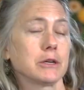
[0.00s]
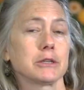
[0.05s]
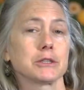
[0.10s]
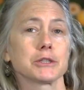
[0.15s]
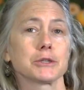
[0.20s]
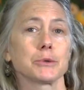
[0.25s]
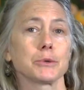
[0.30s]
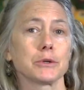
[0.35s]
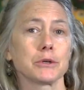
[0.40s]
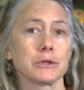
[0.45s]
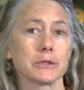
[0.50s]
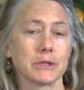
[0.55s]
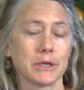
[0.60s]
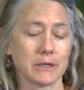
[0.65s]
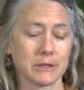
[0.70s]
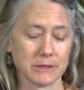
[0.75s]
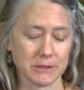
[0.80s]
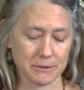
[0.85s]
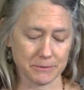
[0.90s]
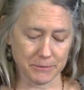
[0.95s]
Squirrel
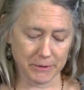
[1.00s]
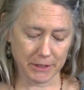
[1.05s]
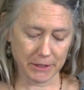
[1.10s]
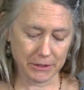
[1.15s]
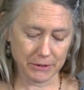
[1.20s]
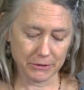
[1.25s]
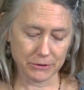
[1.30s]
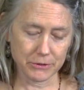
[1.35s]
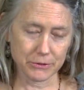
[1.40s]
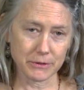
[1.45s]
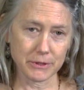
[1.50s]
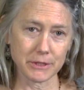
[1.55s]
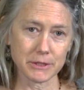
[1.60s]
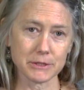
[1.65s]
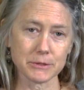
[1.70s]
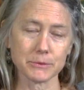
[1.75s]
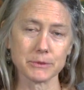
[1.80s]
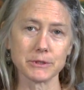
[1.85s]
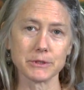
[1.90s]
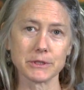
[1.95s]
tells him. Can you do
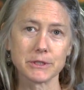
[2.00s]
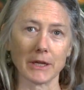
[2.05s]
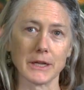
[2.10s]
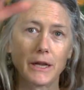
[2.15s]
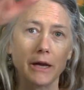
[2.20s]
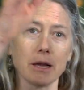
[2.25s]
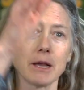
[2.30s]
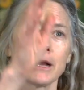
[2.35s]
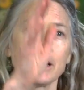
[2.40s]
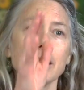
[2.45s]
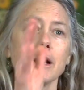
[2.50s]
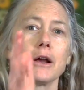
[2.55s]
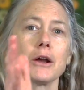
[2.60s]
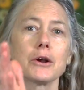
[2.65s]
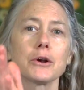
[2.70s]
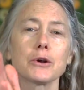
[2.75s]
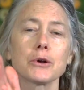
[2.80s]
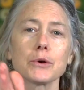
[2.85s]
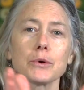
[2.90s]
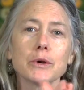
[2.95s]
this when you say
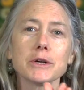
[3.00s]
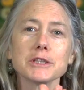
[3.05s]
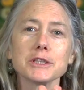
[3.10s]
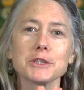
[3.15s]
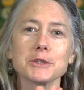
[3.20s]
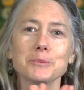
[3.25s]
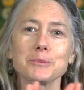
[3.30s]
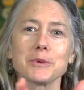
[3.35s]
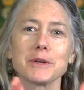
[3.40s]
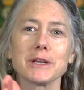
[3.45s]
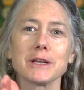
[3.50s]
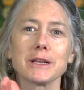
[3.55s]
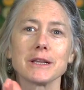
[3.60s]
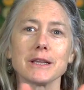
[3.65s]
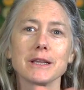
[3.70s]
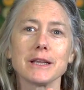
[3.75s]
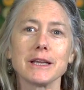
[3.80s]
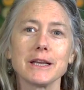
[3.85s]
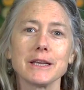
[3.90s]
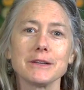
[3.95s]
crisp
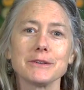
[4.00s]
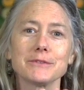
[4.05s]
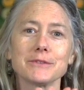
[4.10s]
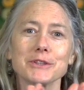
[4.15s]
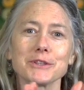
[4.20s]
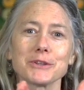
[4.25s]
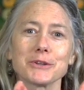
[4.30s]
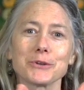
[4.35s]
leaves